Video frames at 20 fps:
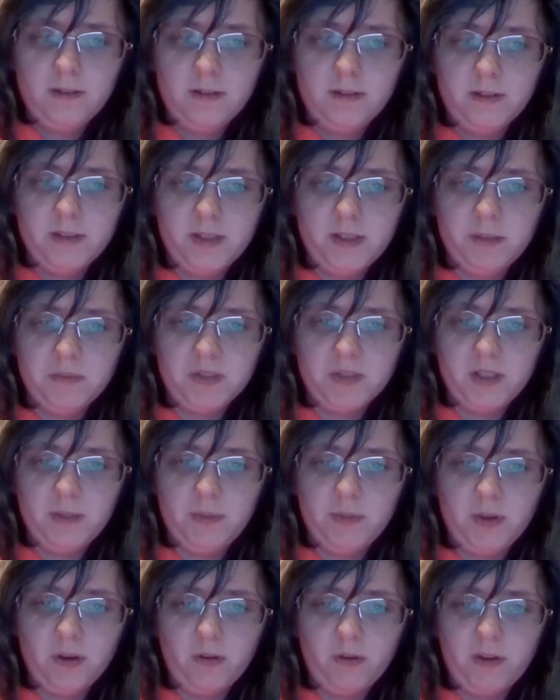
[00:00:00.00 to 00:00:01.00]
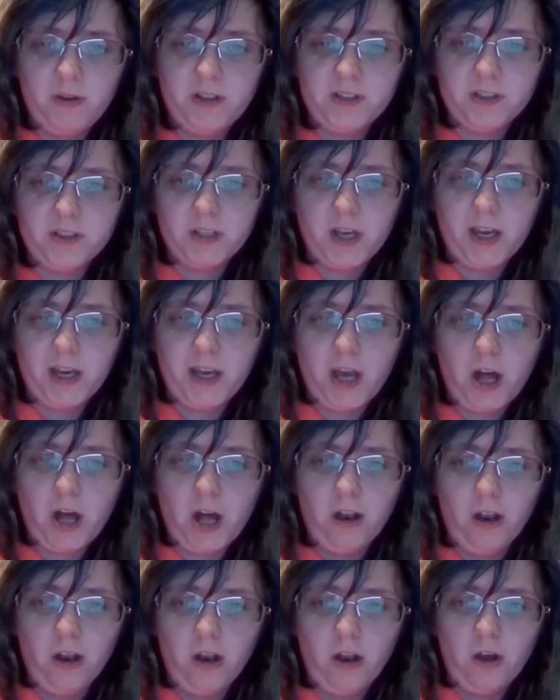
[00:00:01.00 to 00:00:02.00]
Team CPO is a
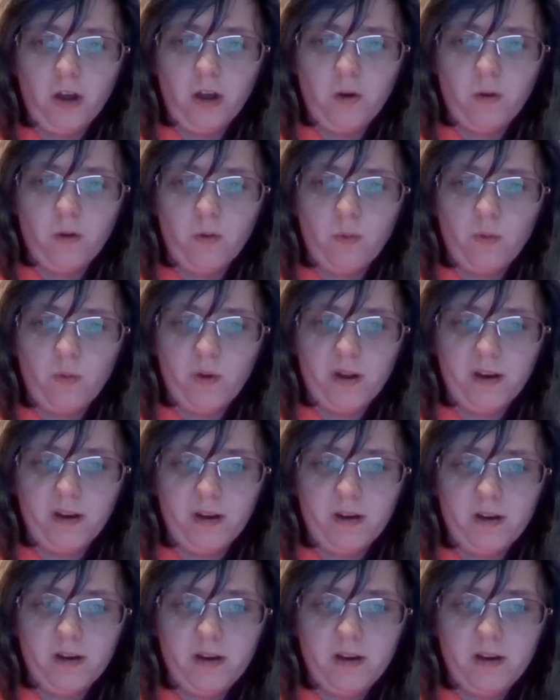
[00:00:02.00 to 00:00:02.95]
long one,